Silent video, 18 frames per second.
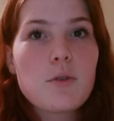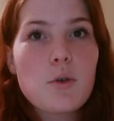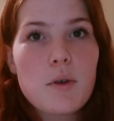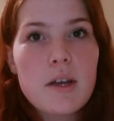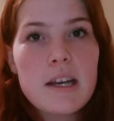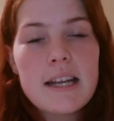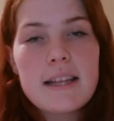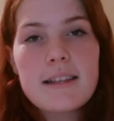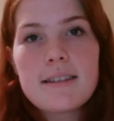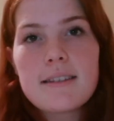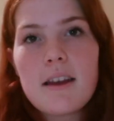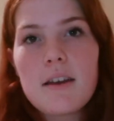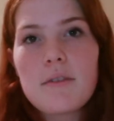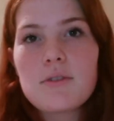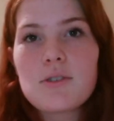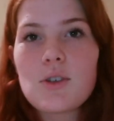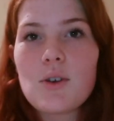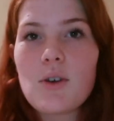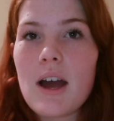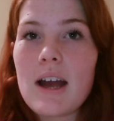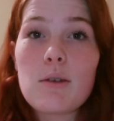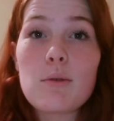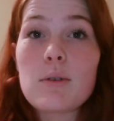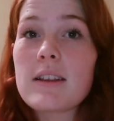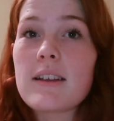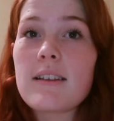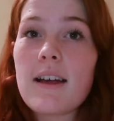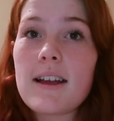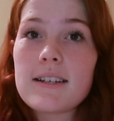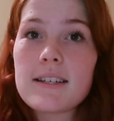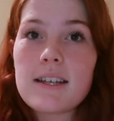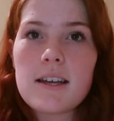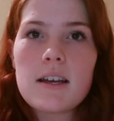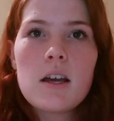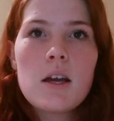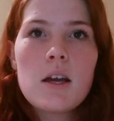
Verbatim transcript: Queen and stuff, so I really liked it.